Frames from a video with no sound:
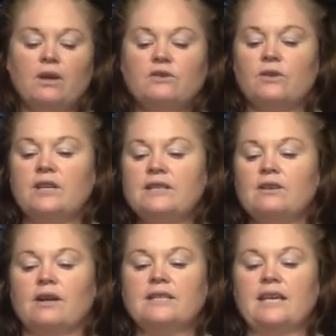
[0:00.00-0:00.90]
So these
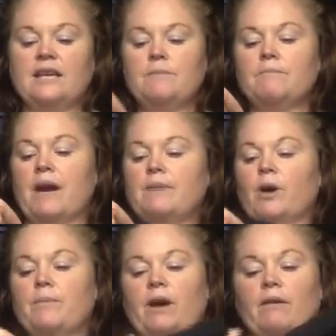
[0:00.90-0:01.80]
guys here, made
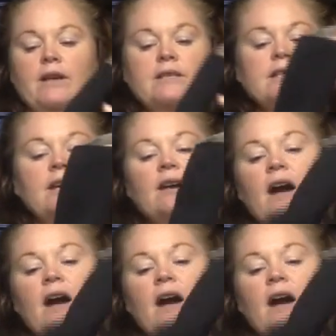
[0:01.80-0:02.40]
by Mares,